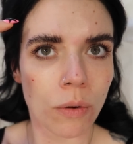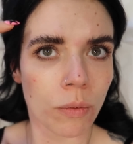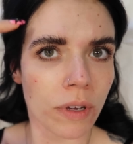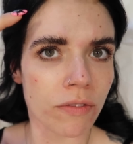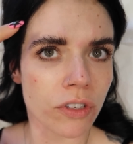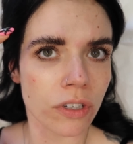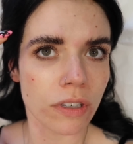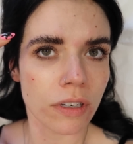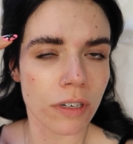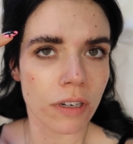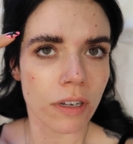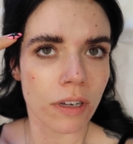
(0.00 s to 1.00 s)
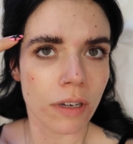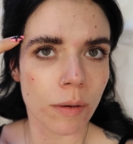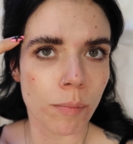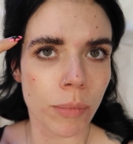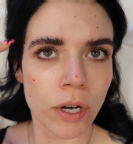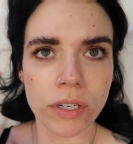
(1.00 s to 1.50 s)
We've done
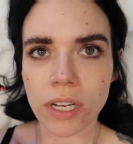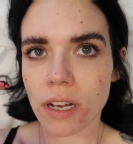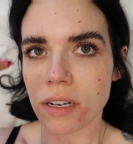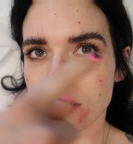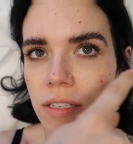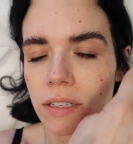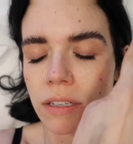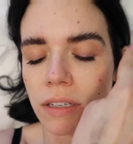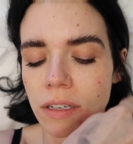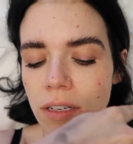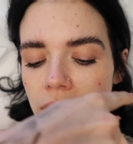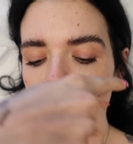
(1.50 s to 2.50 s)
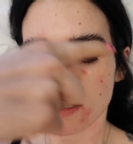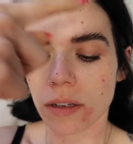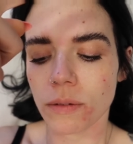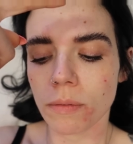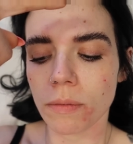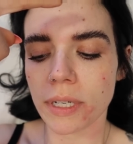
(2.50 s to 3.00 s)
Botox.
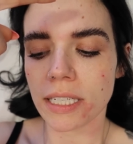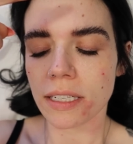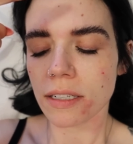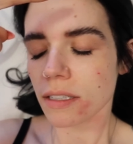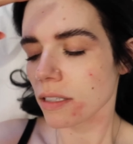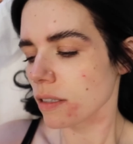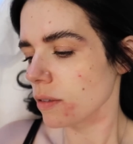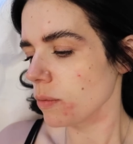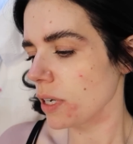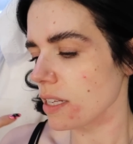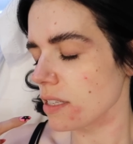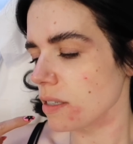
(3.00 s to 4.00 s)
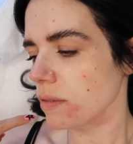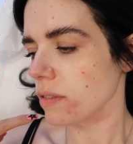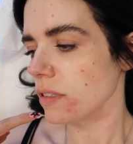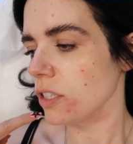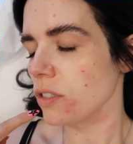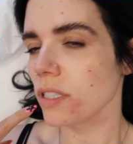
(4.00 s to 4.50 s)
We did, what else
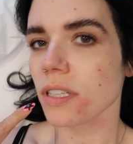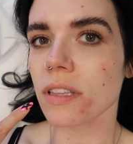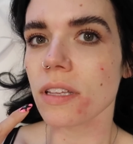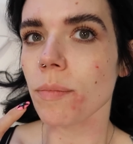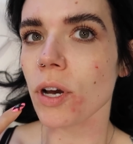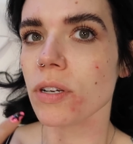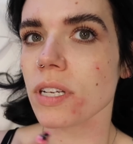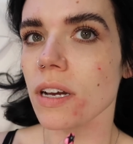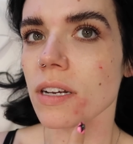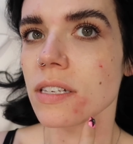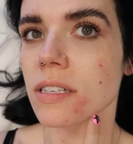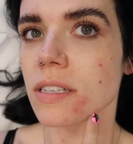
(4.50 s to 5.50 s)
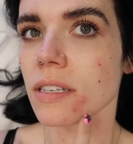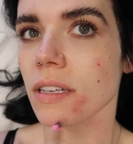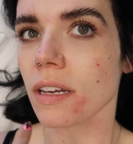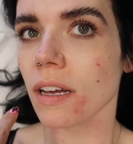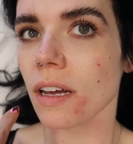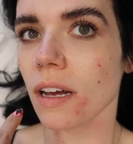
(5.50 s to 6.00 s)
did, you did the
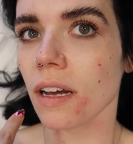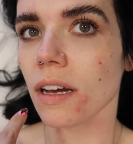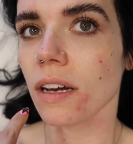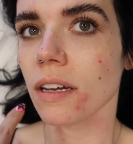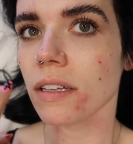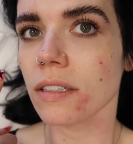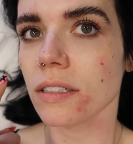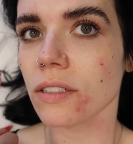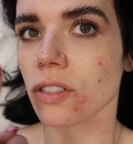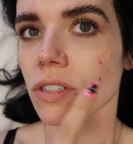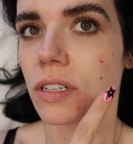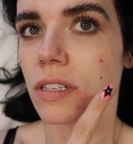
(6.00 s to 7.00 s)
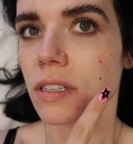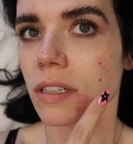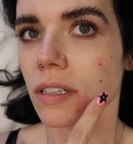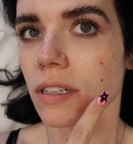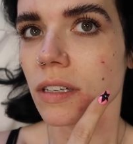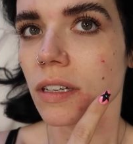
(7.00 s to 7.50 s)
Botox? Yeah, we've done Botox in
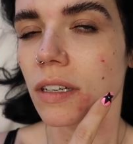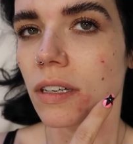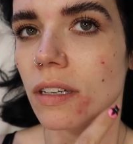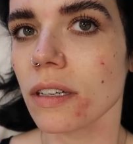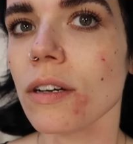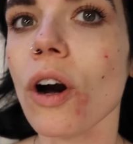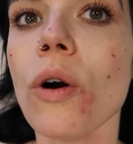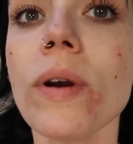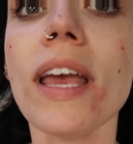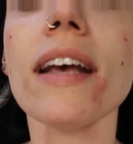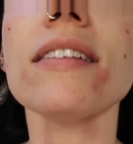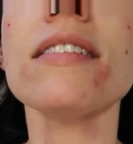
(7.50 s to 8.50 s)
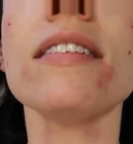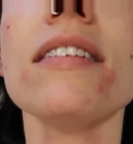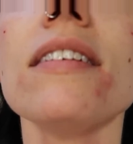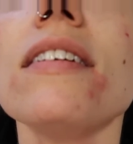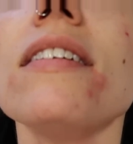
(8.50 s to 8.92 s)
the neck as well this time. Oh yes.